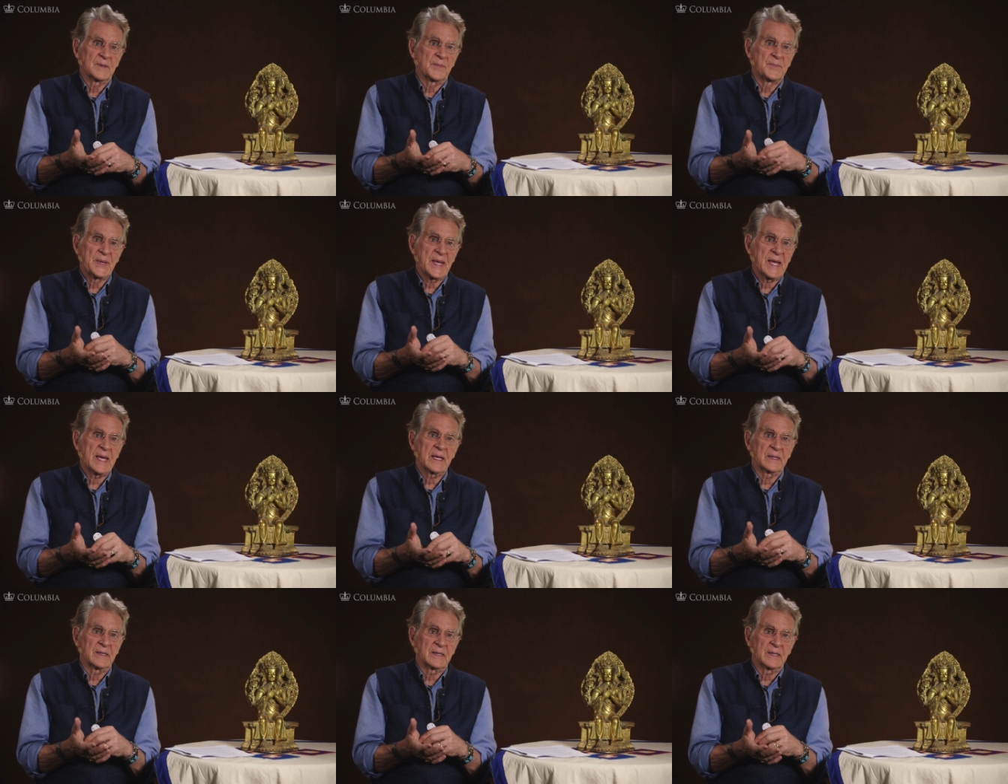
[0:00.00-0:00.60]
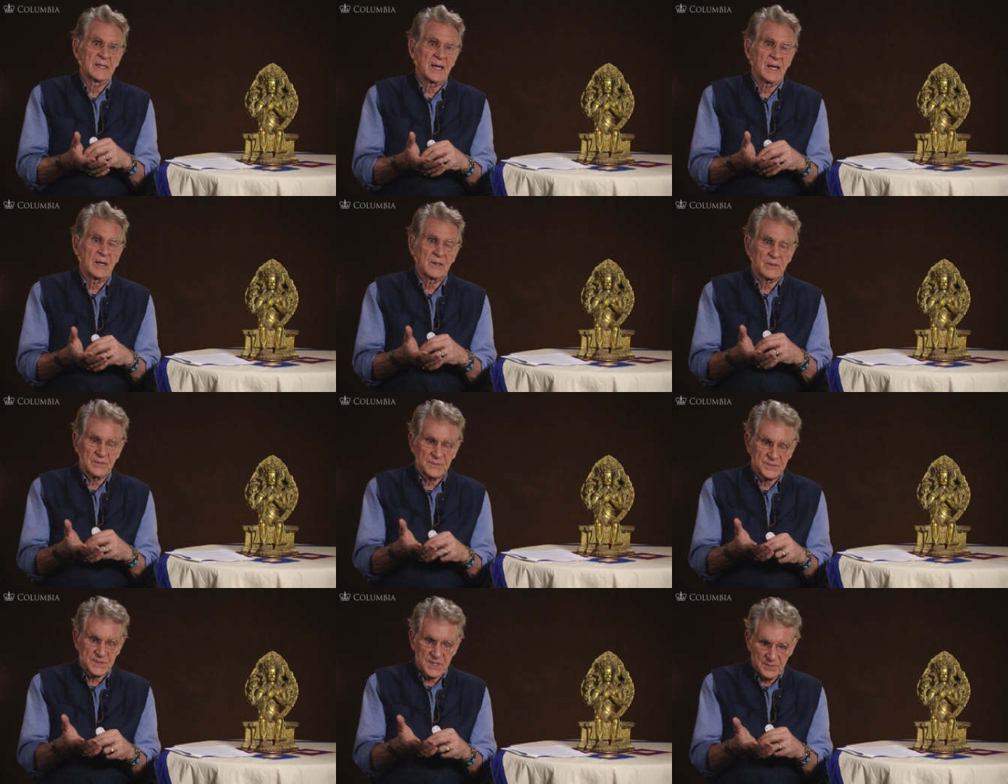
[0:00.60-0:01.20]
a pen
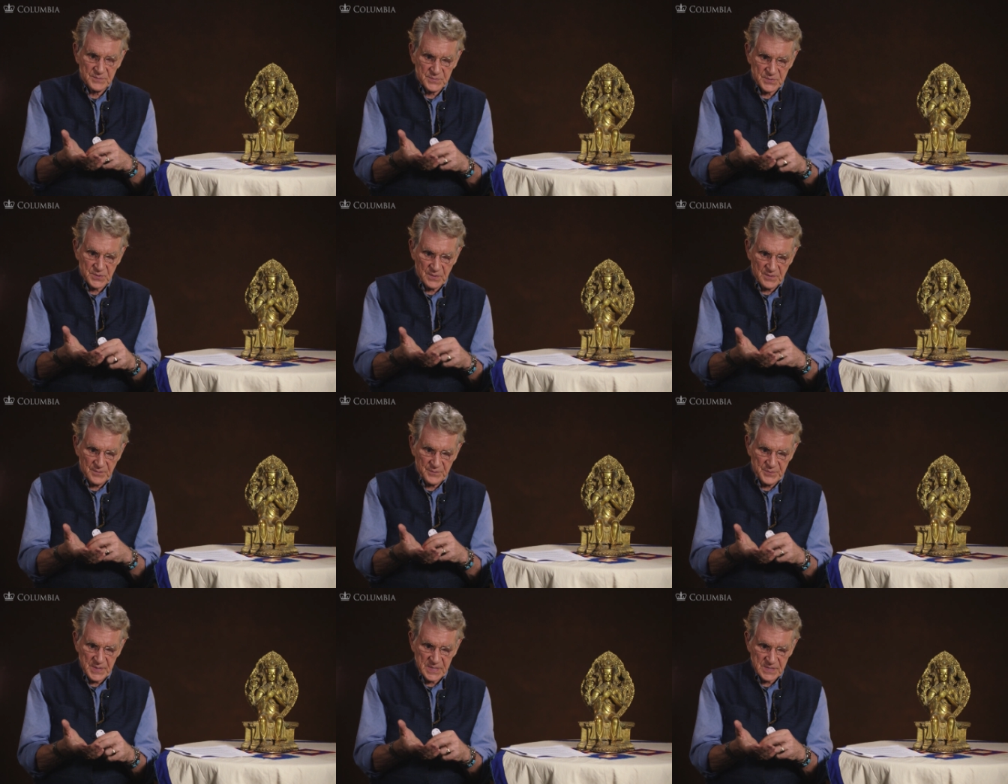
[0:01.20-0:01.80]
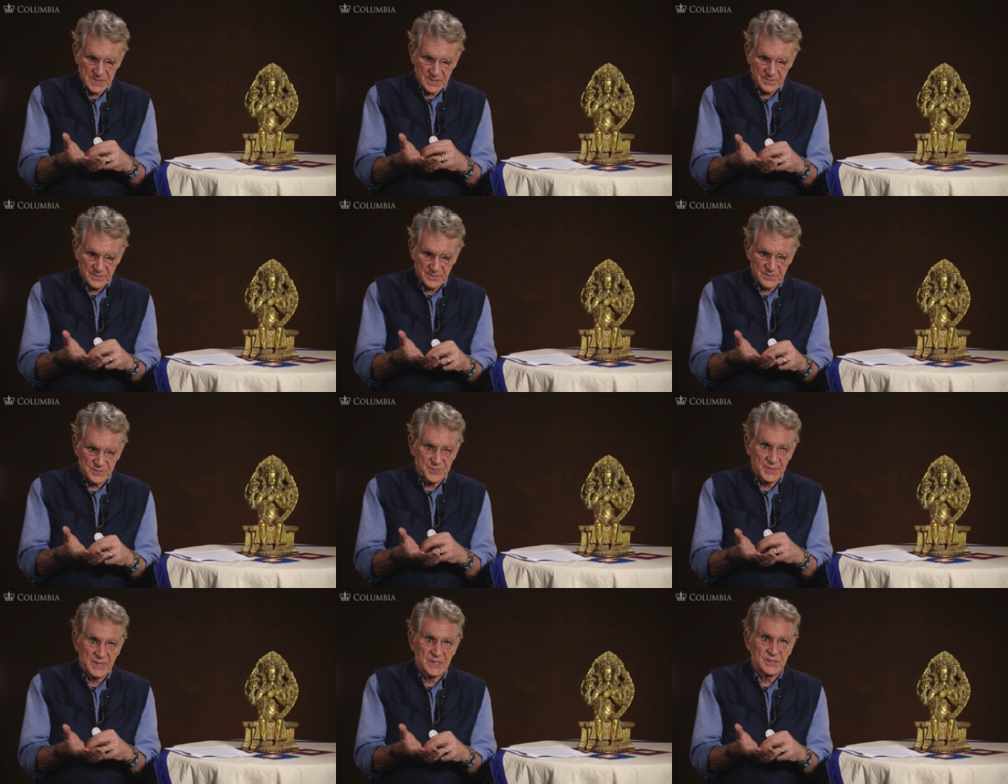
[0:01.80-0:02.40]
out of some sort of piece of a
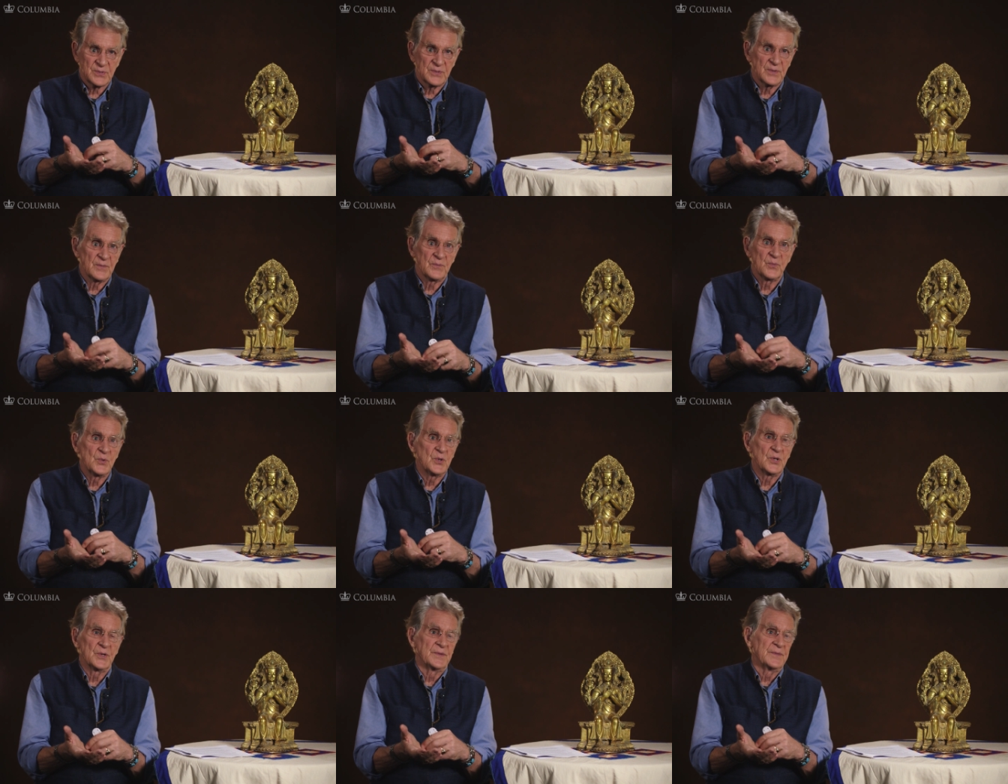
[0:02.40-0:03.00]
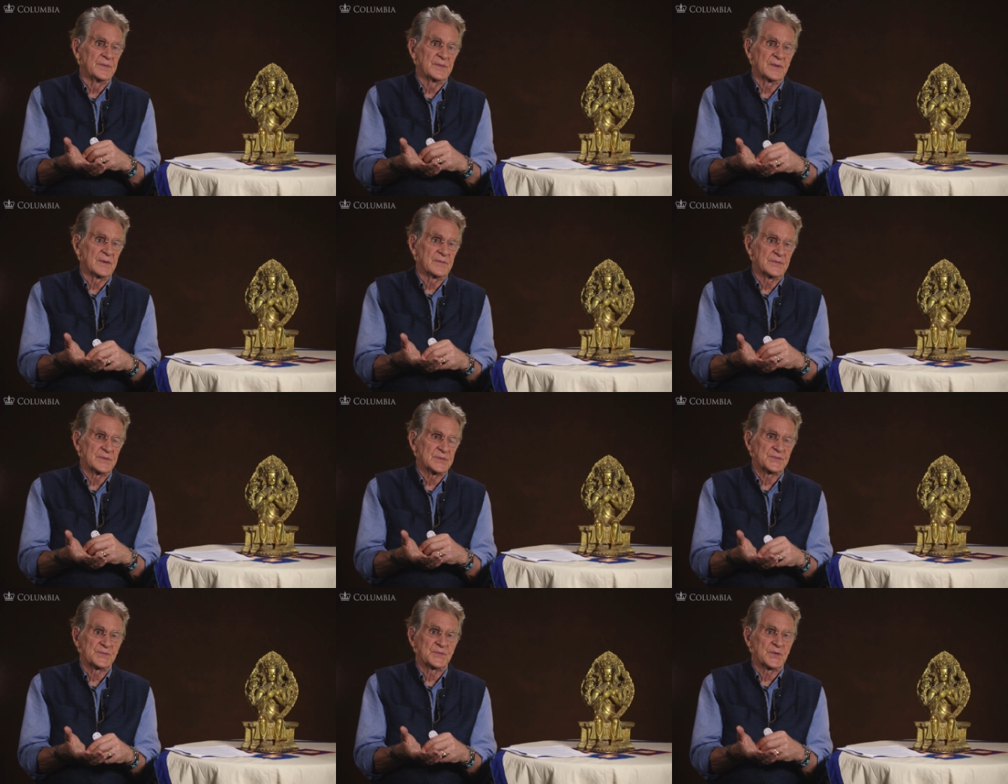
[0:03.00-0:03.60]
splinter of wood
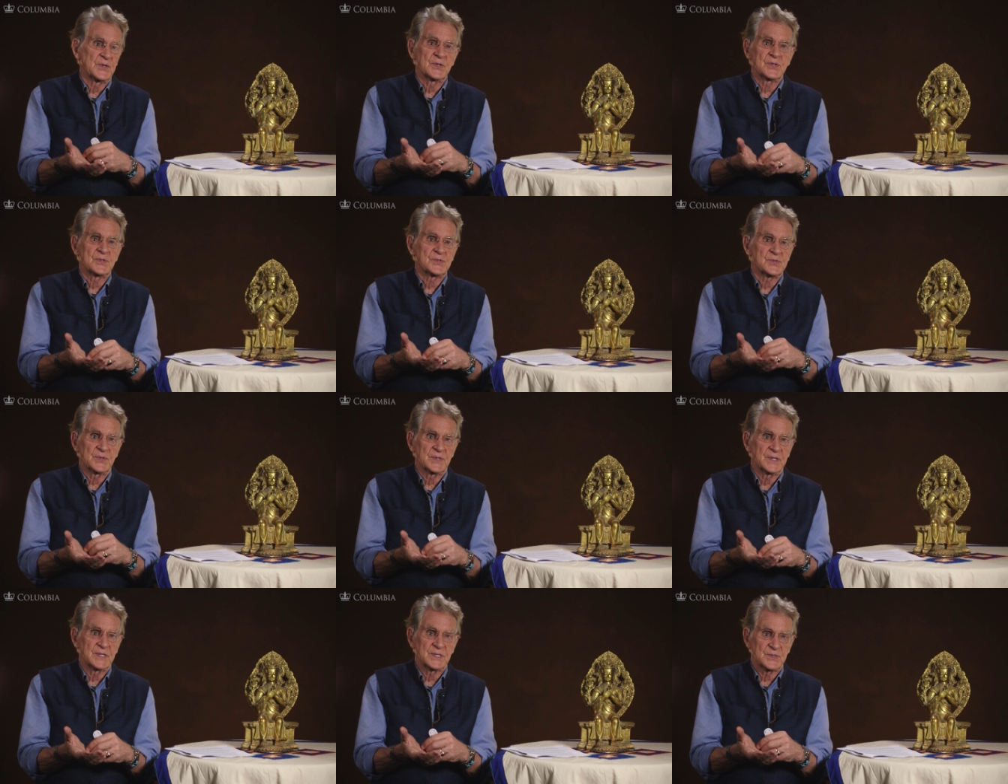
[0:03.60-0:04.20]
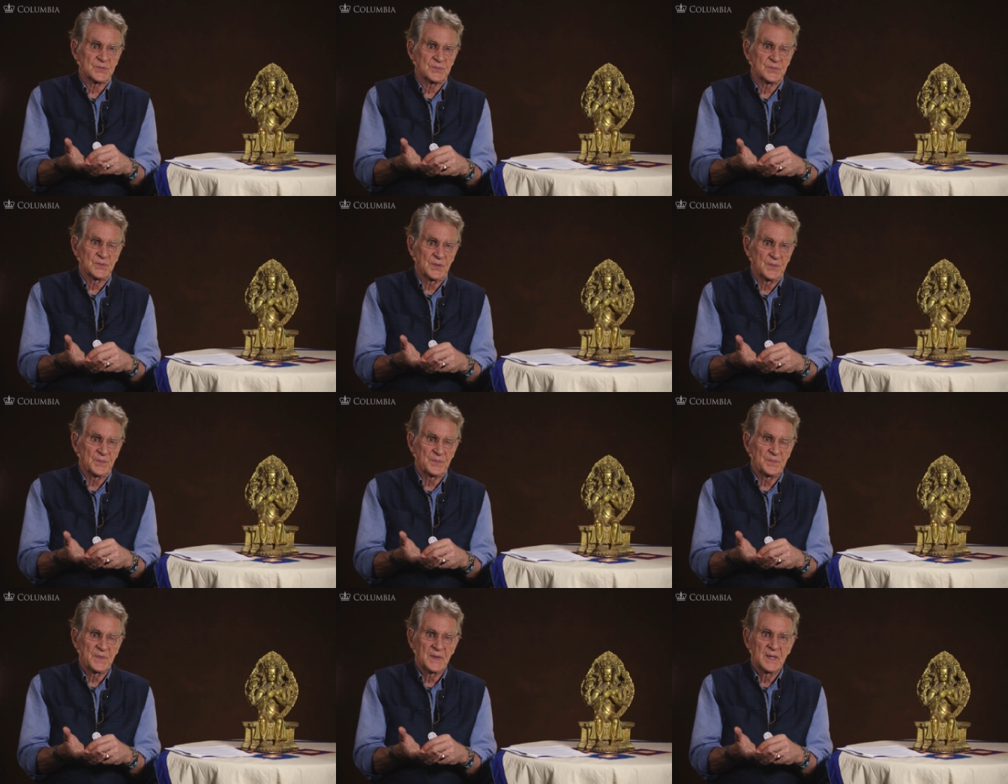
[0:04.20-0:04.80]
of his furniture in his
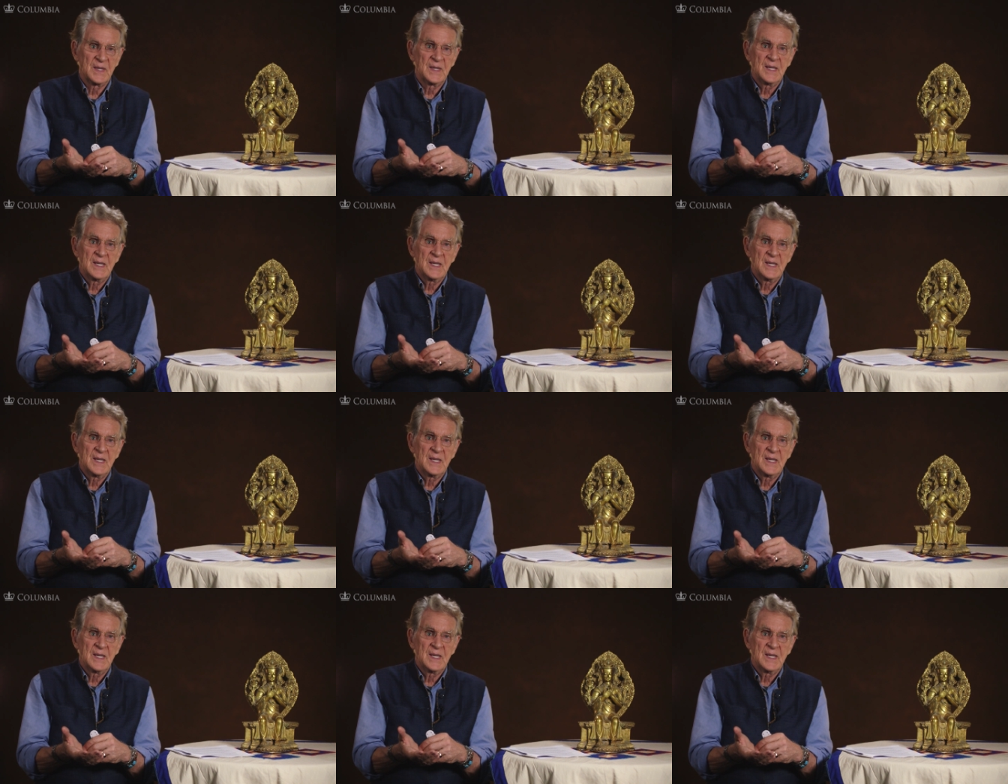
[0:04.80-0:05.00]
room,